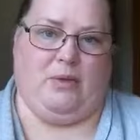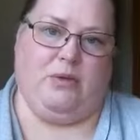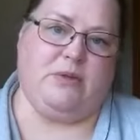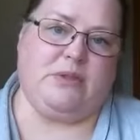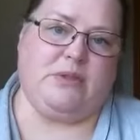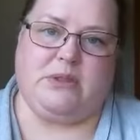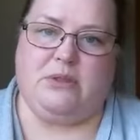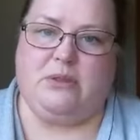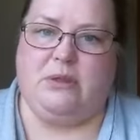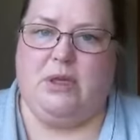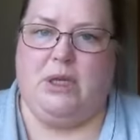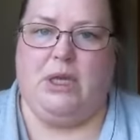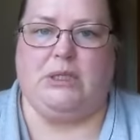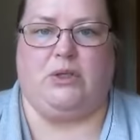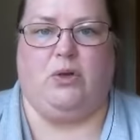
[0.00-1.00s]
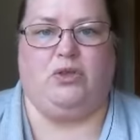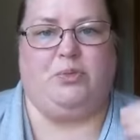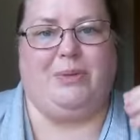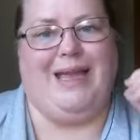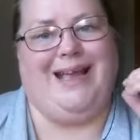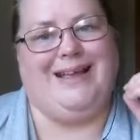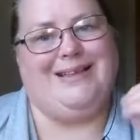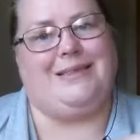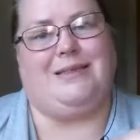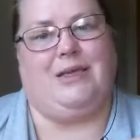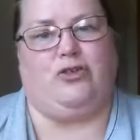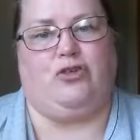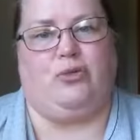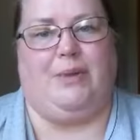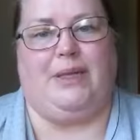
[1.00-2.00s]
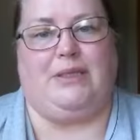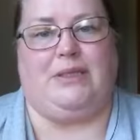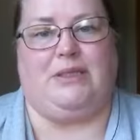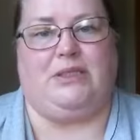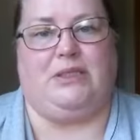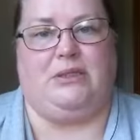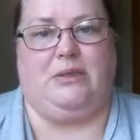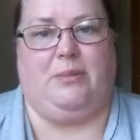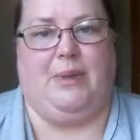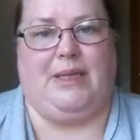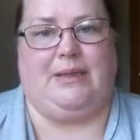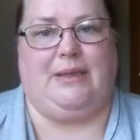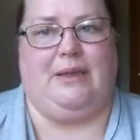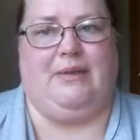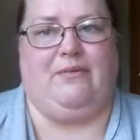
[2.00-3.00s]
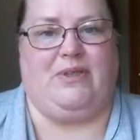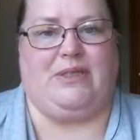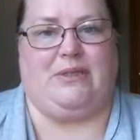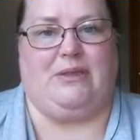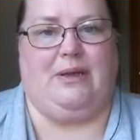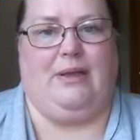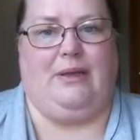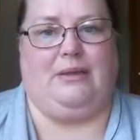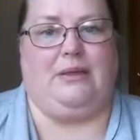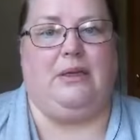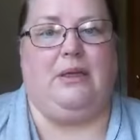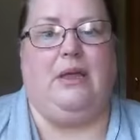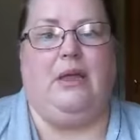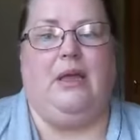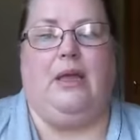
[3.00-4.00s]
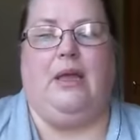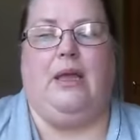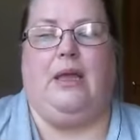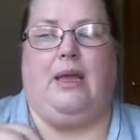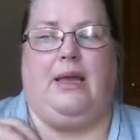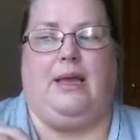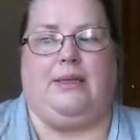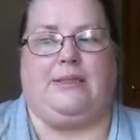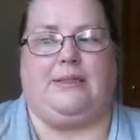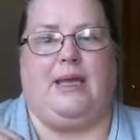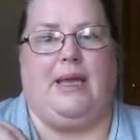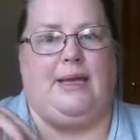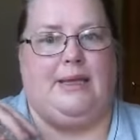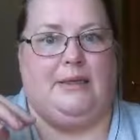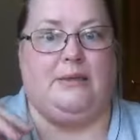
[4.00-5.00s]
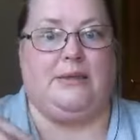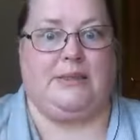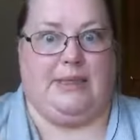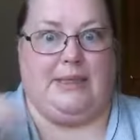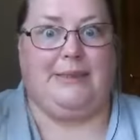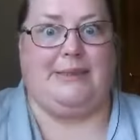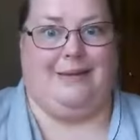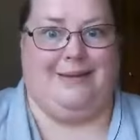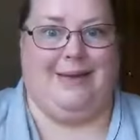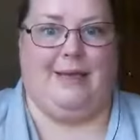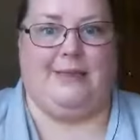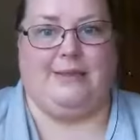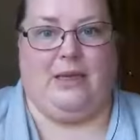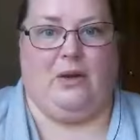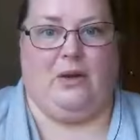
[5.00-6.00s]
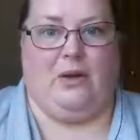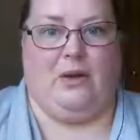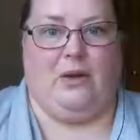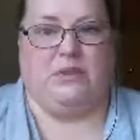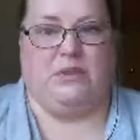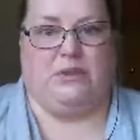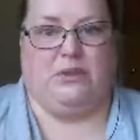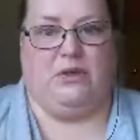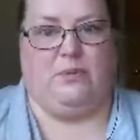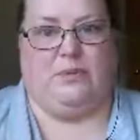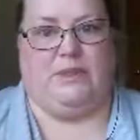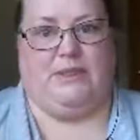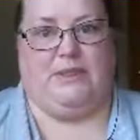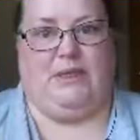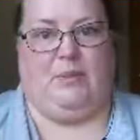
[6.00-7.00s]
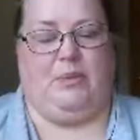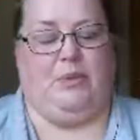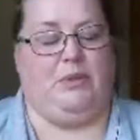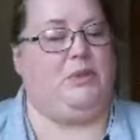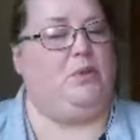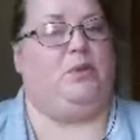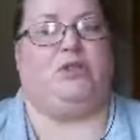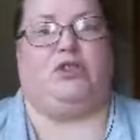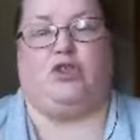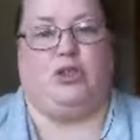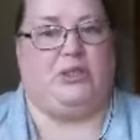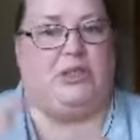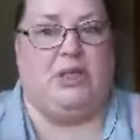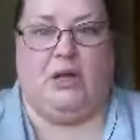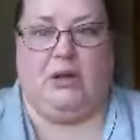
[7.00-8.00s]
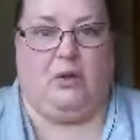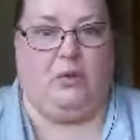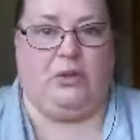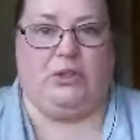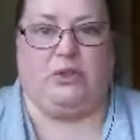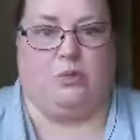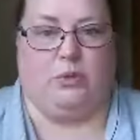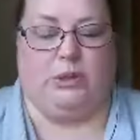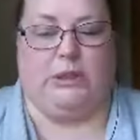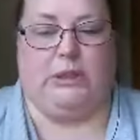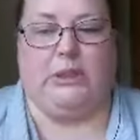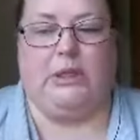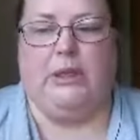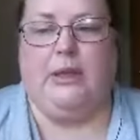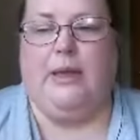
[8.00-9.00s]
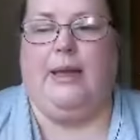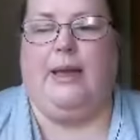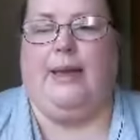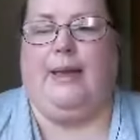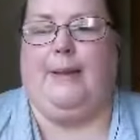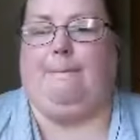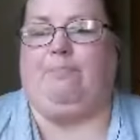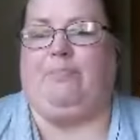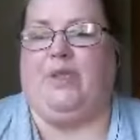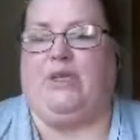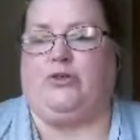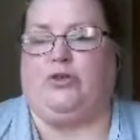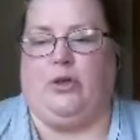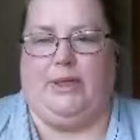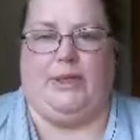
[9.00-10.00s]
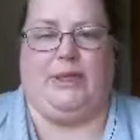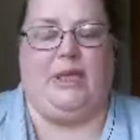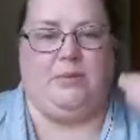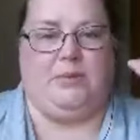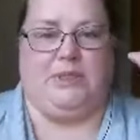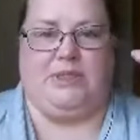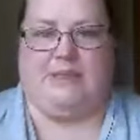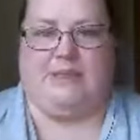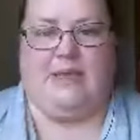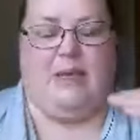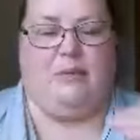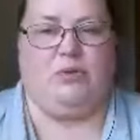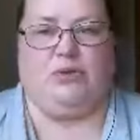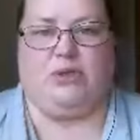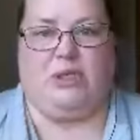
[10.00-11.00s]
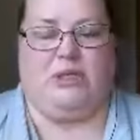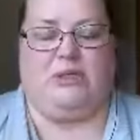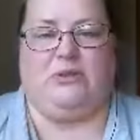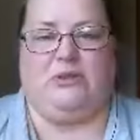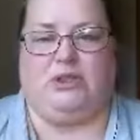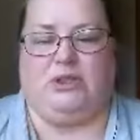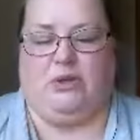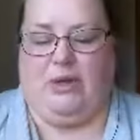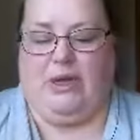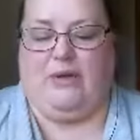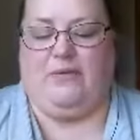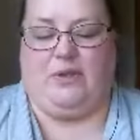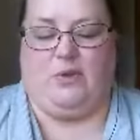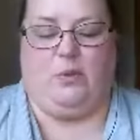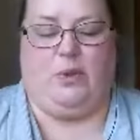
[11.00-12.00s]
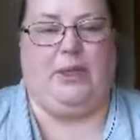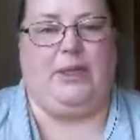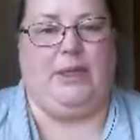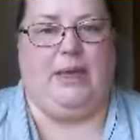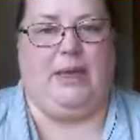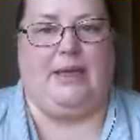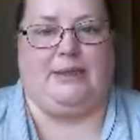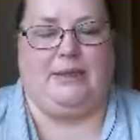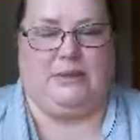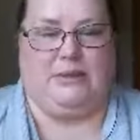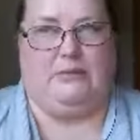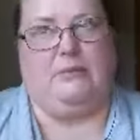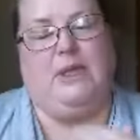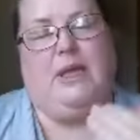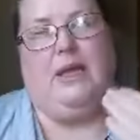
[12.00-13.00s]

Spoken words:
hours is going to be as detrimental to your mental and physical health as getting 6 and less hours in terms of sleep. So it's just not going to work. Try and keep to the same routine that you have at the weekend,